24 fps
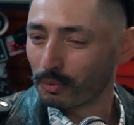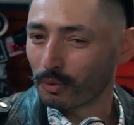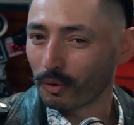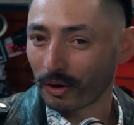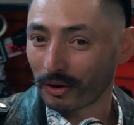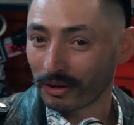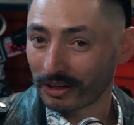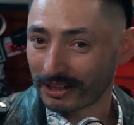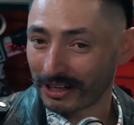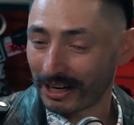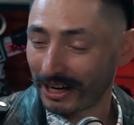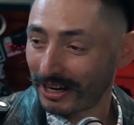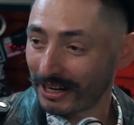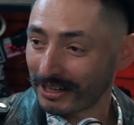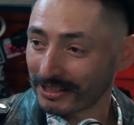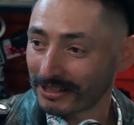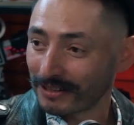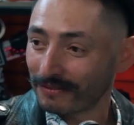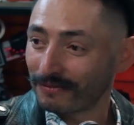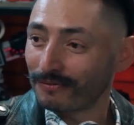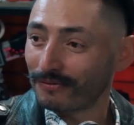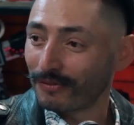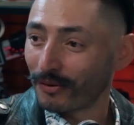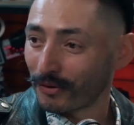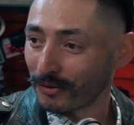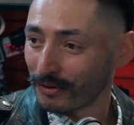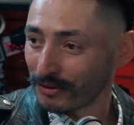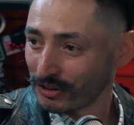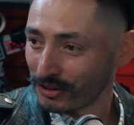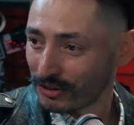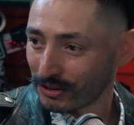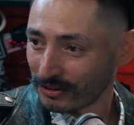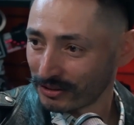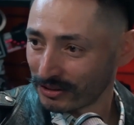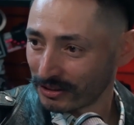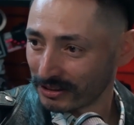worked as a
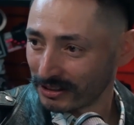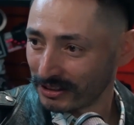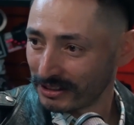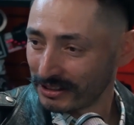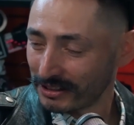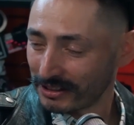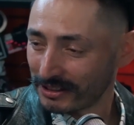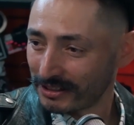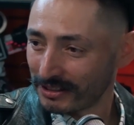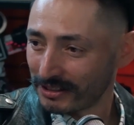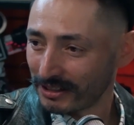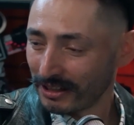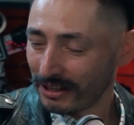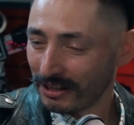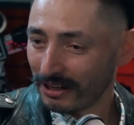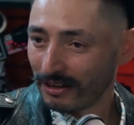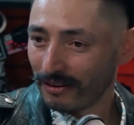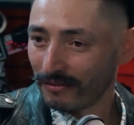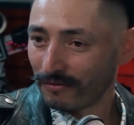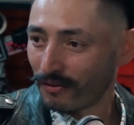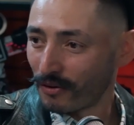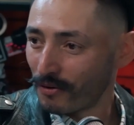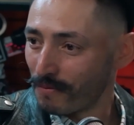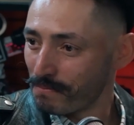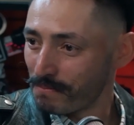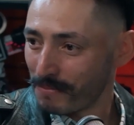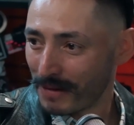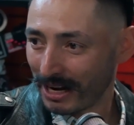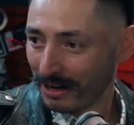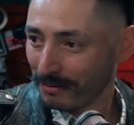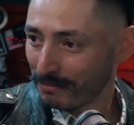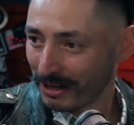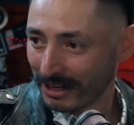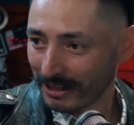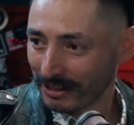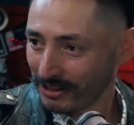photojournalist for
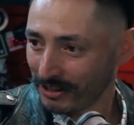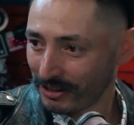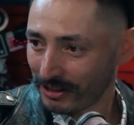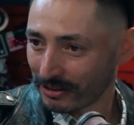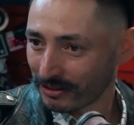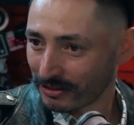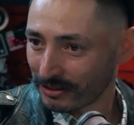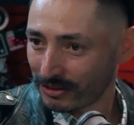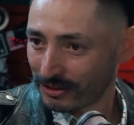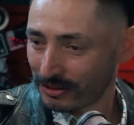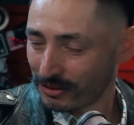many, many years